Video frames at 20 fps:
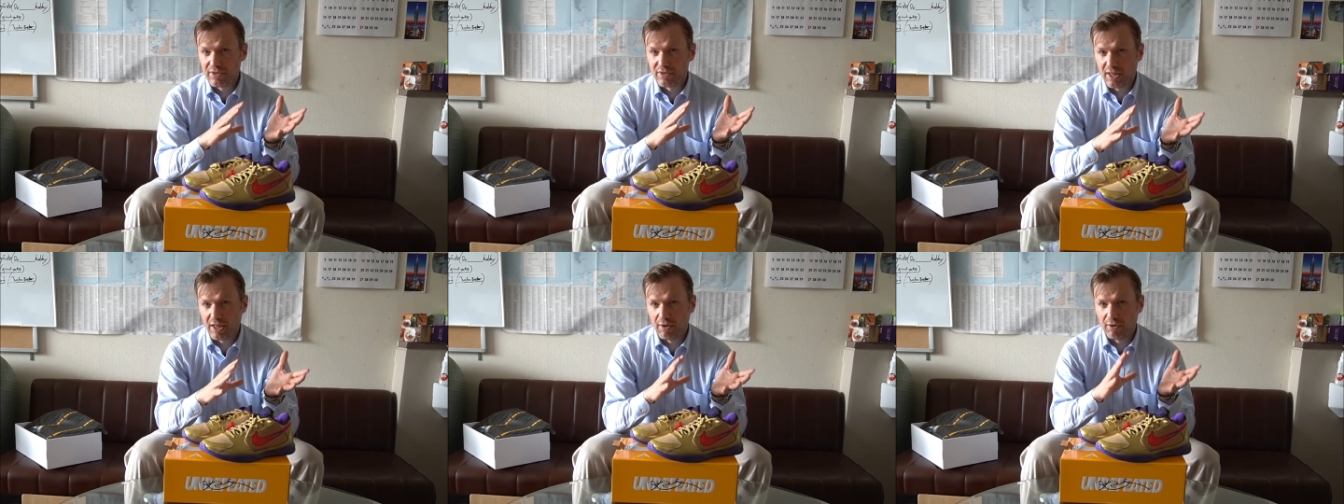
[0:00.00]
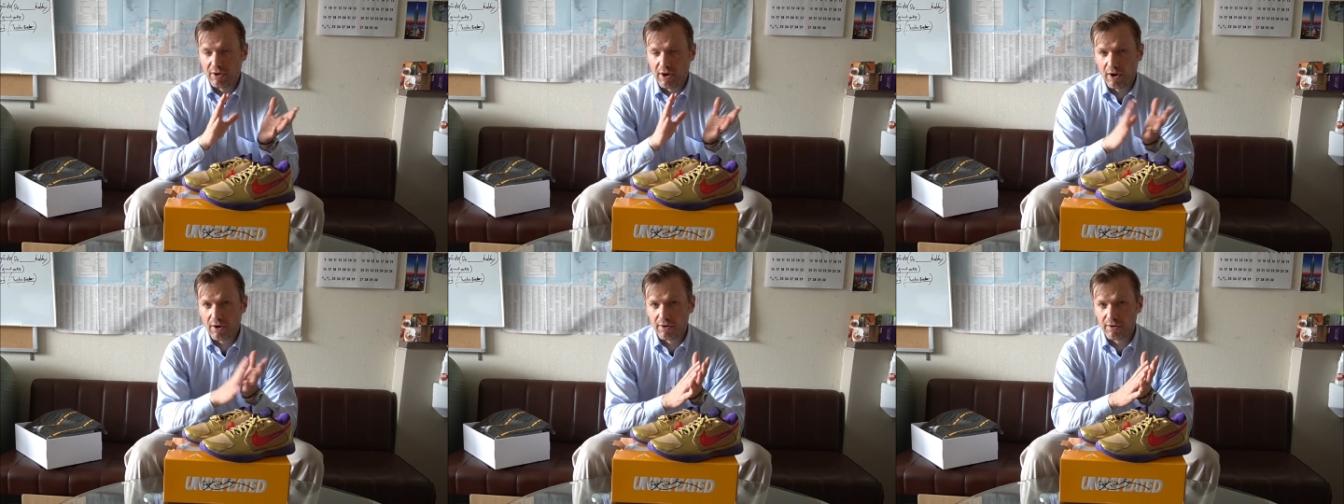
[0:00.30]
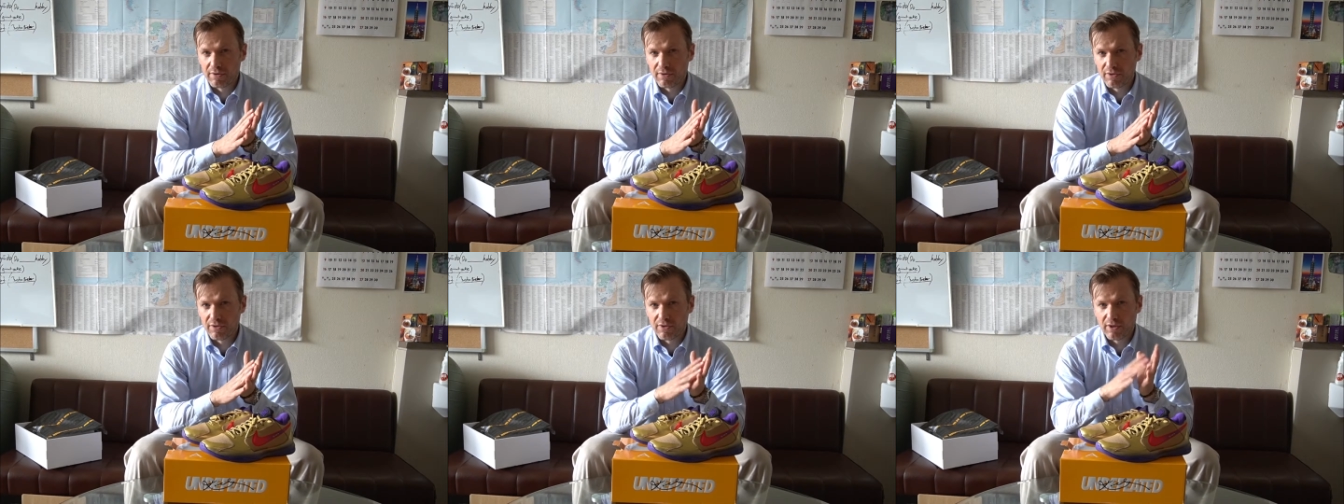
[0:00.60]
style
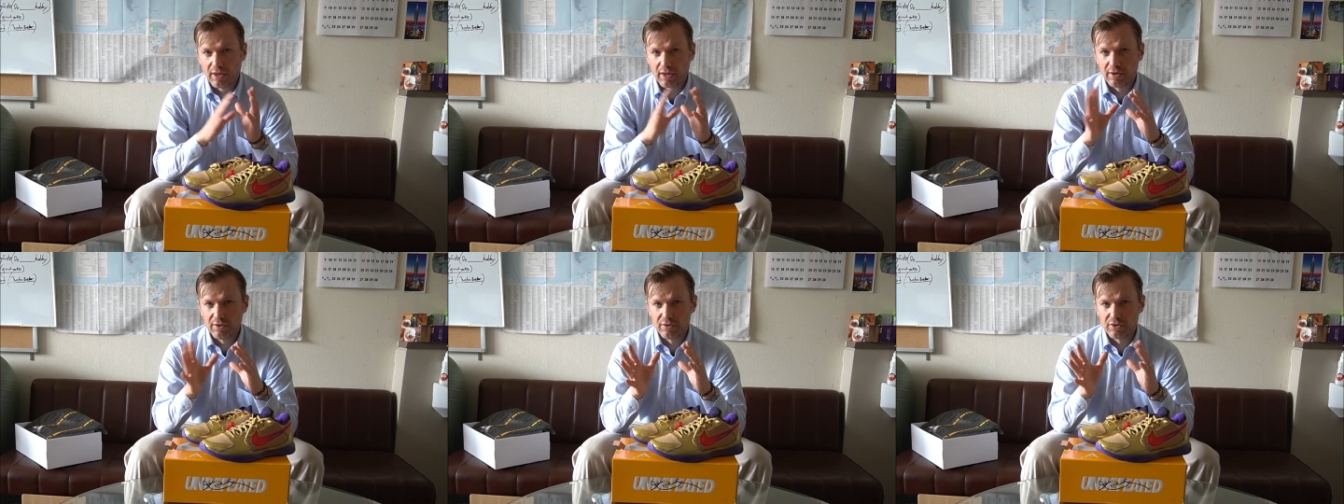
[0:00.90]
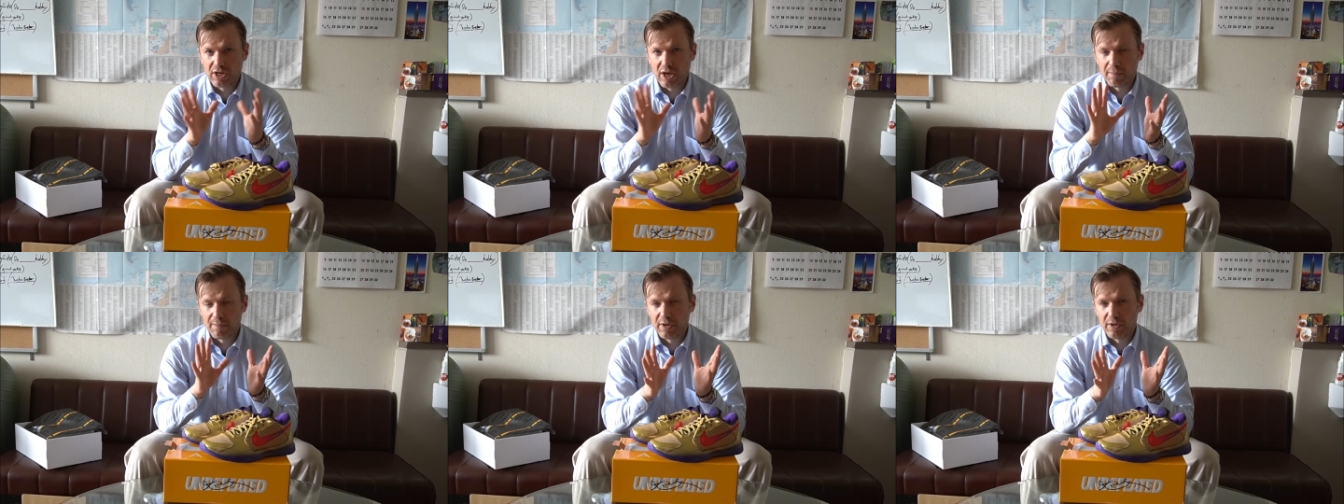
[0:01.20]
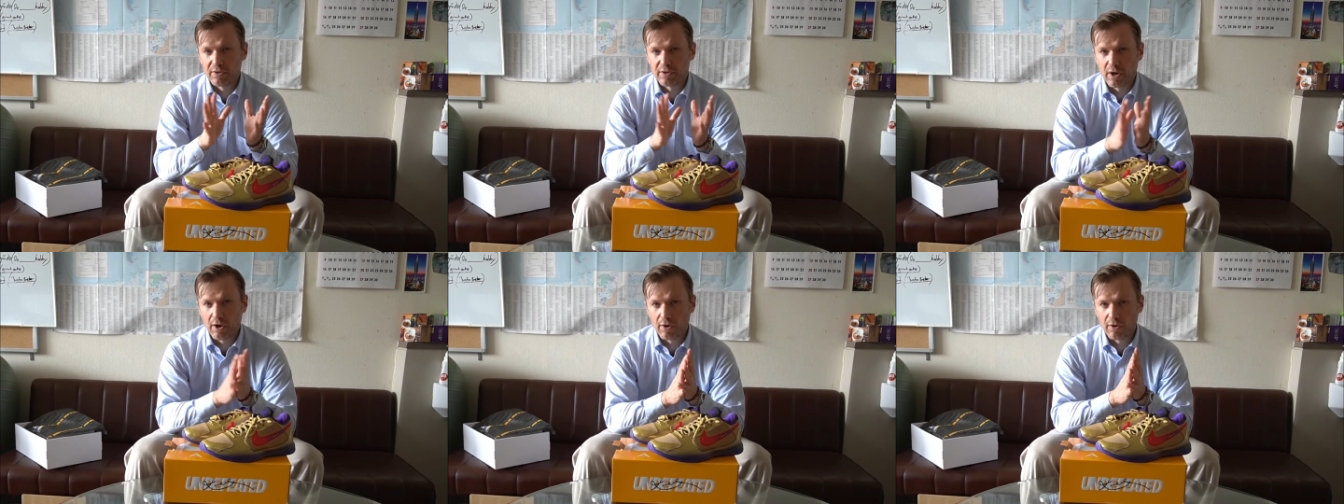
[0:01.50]
gardens and
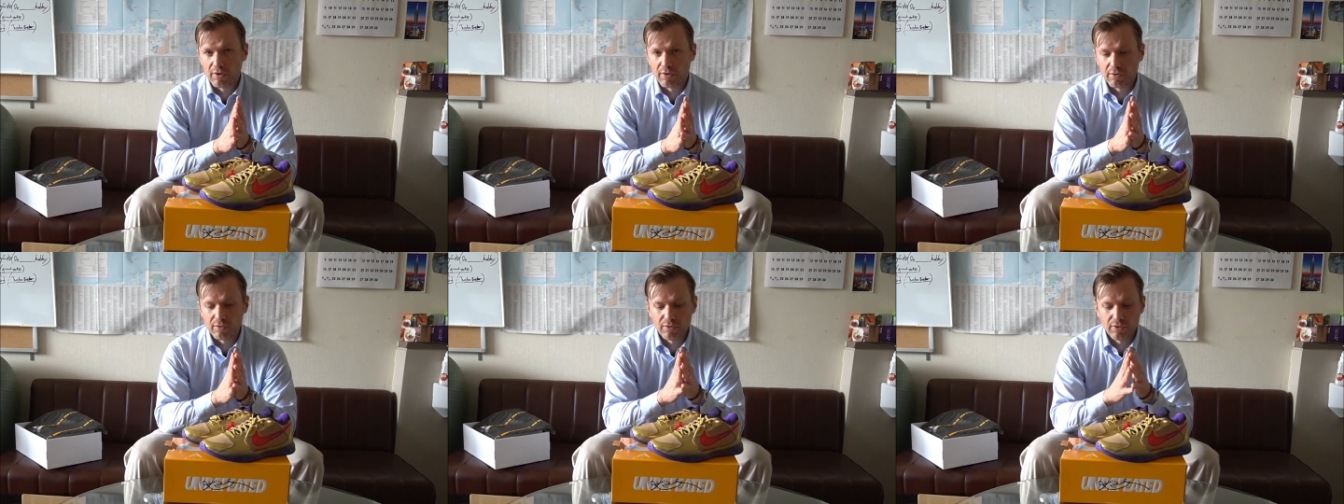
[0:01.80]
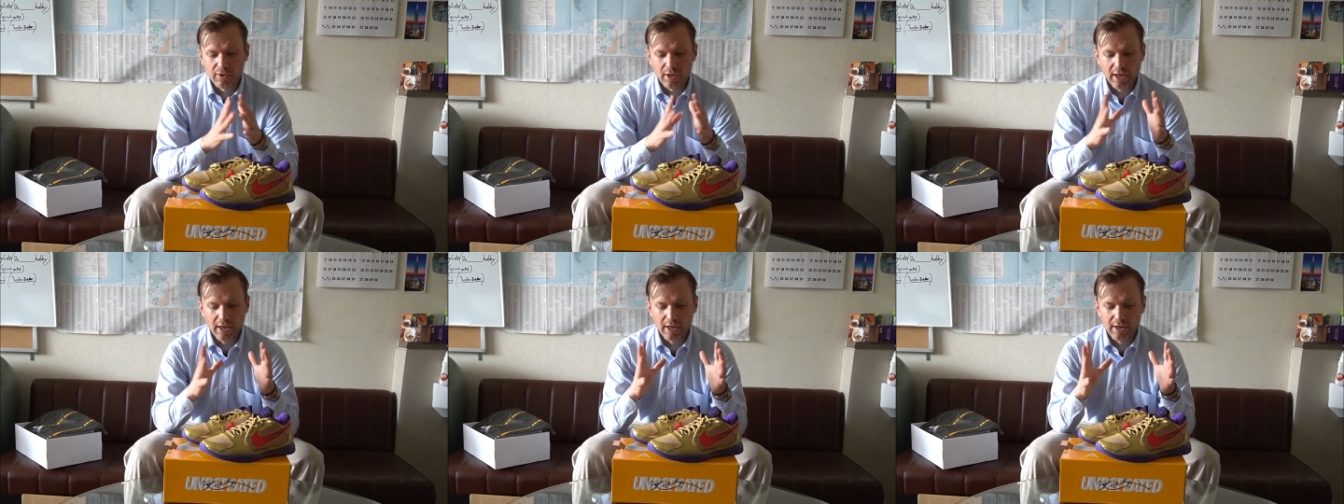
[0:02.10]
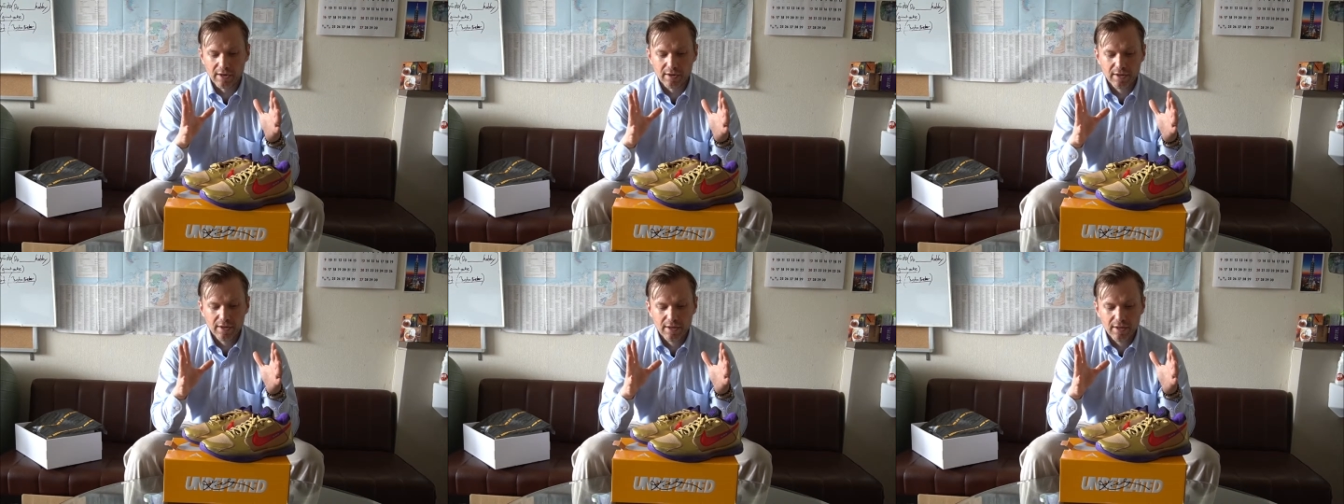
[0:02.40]
Japanese gardeners, and